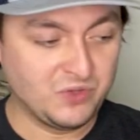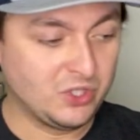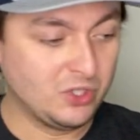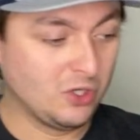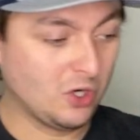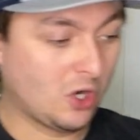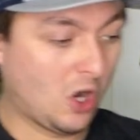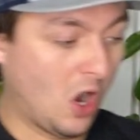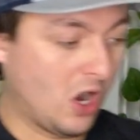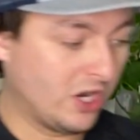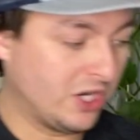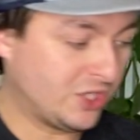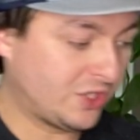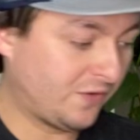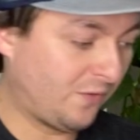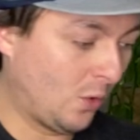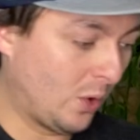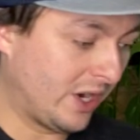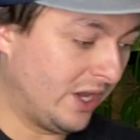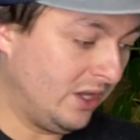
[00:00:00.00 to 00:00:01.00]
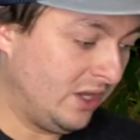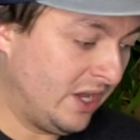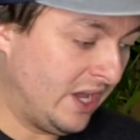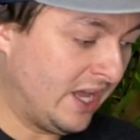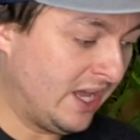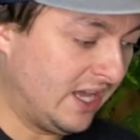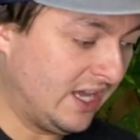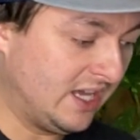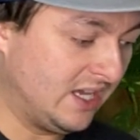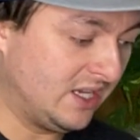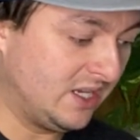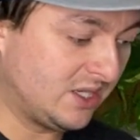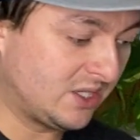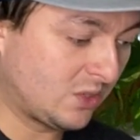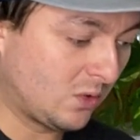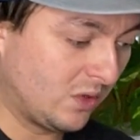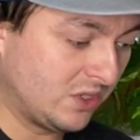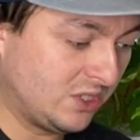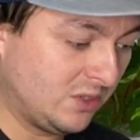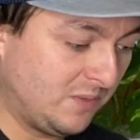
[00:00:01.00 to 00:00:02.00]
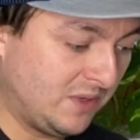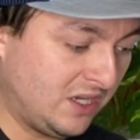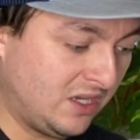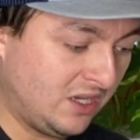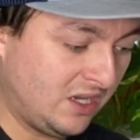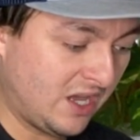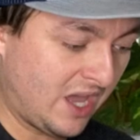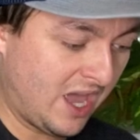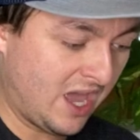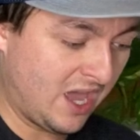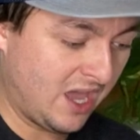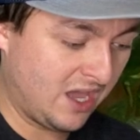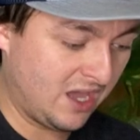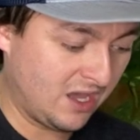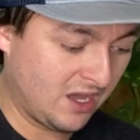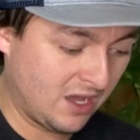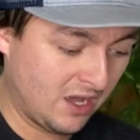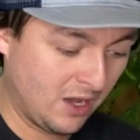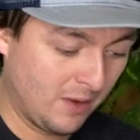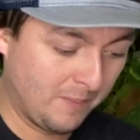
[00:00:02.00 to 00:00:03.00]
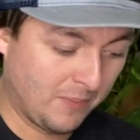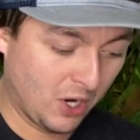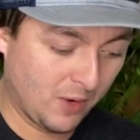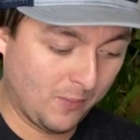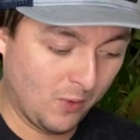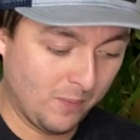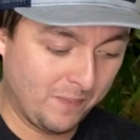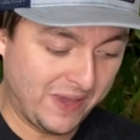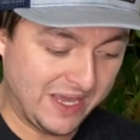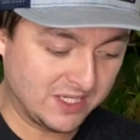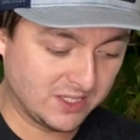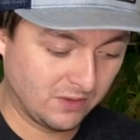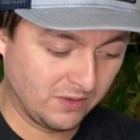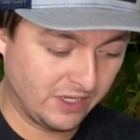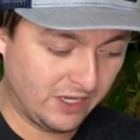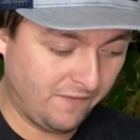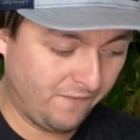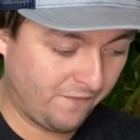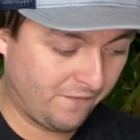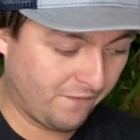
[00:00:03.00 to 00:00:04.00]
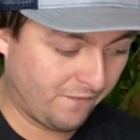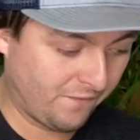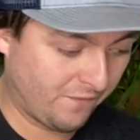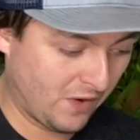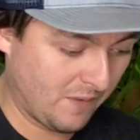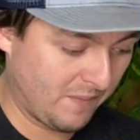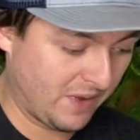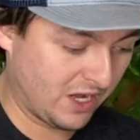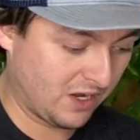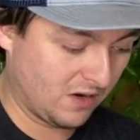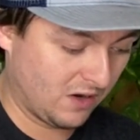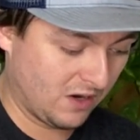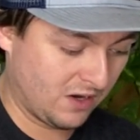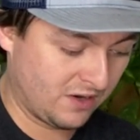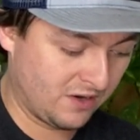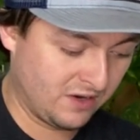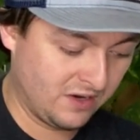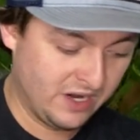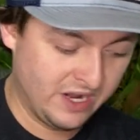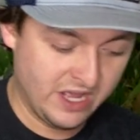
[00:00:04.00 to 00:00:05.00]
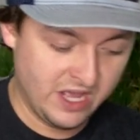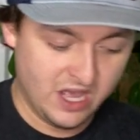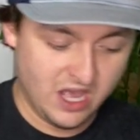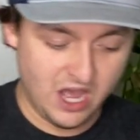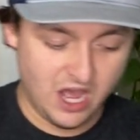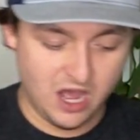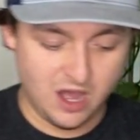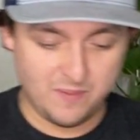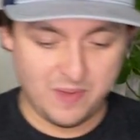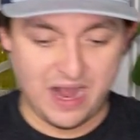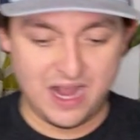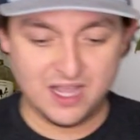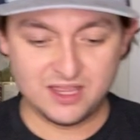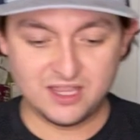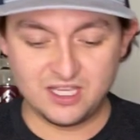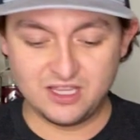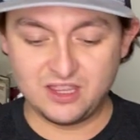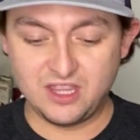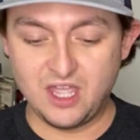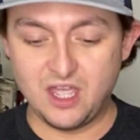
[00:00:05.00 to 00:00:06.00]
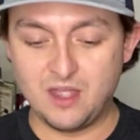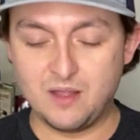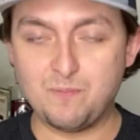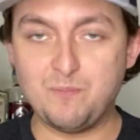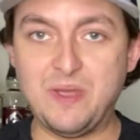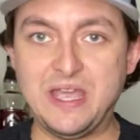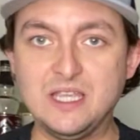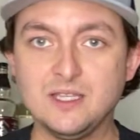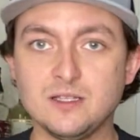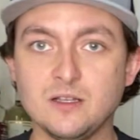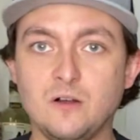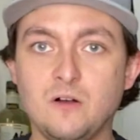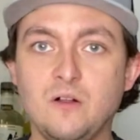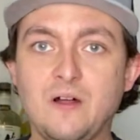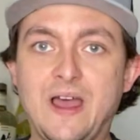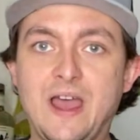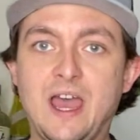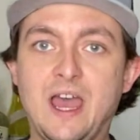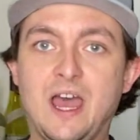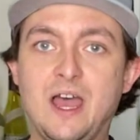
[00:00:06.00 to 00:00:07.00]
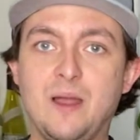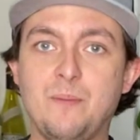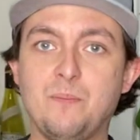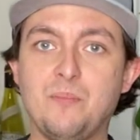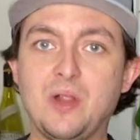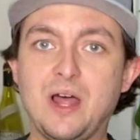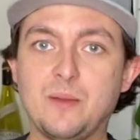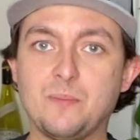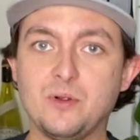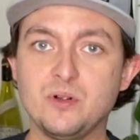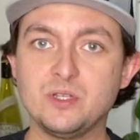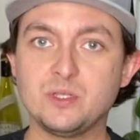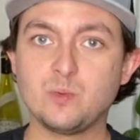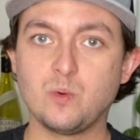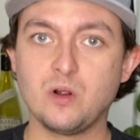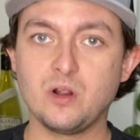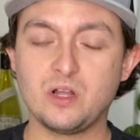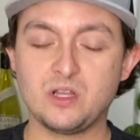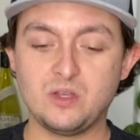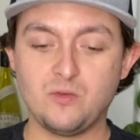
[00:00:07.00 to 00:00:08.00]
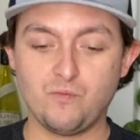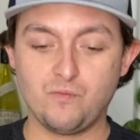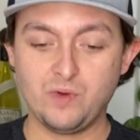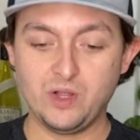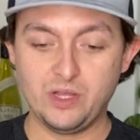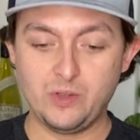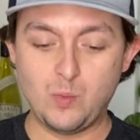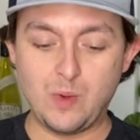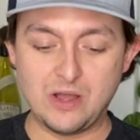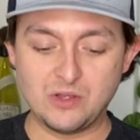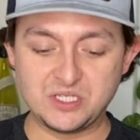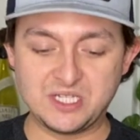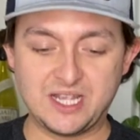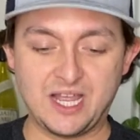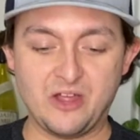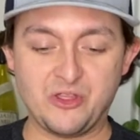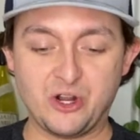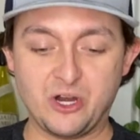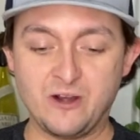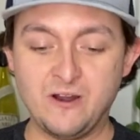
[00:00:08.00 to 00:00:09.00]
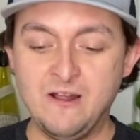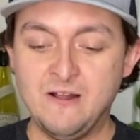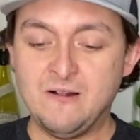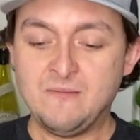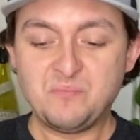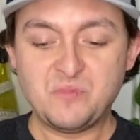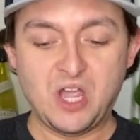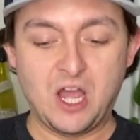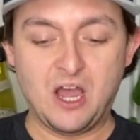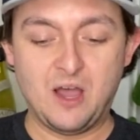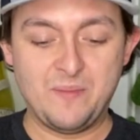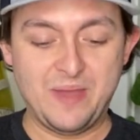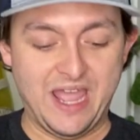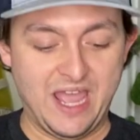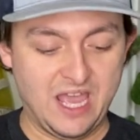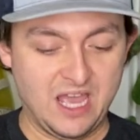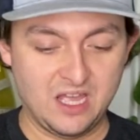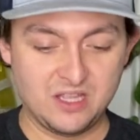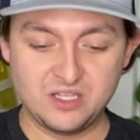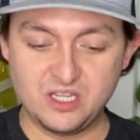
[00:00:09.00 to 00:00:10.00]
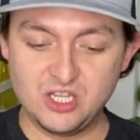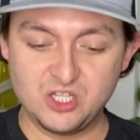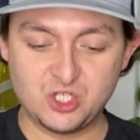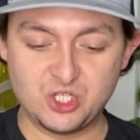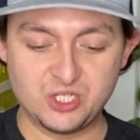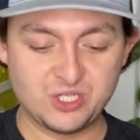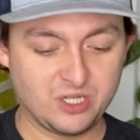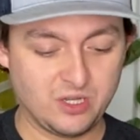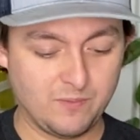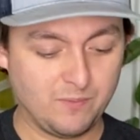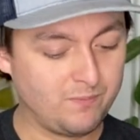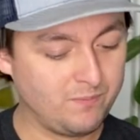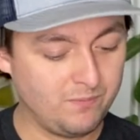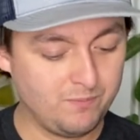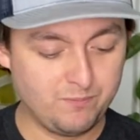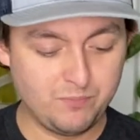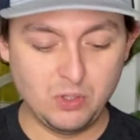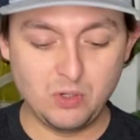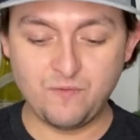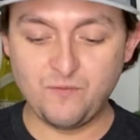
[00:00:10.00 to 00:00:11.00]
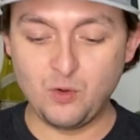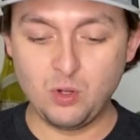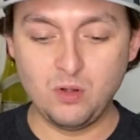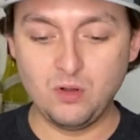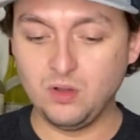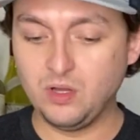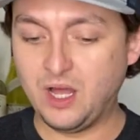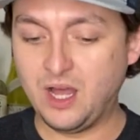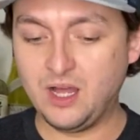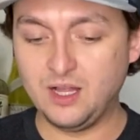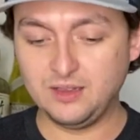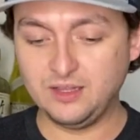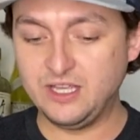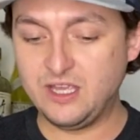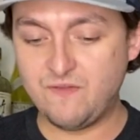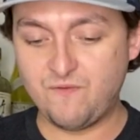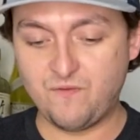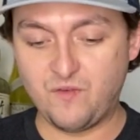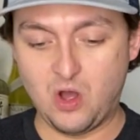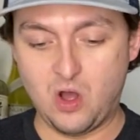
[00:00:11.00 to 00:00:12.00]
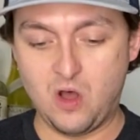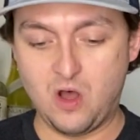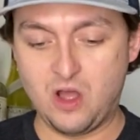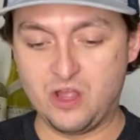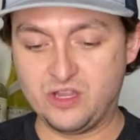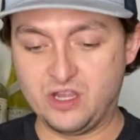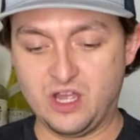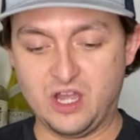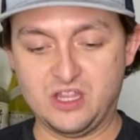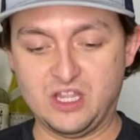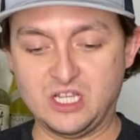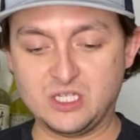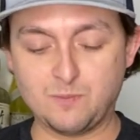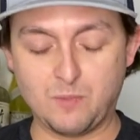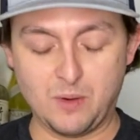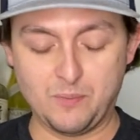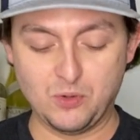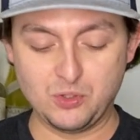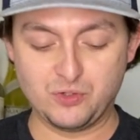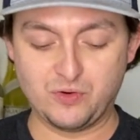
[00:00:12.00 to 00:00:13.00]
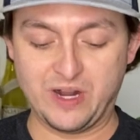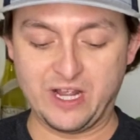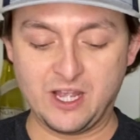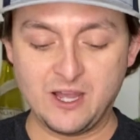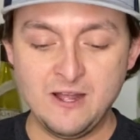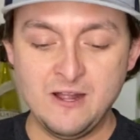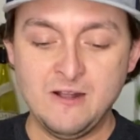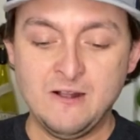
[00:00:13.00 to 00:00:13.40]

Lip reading: Your garnish for it is going to be a purple basil leaf from my garden. I think that basil and blackberries work really well together. And it's just a beautiful leaf on a nice purple drink.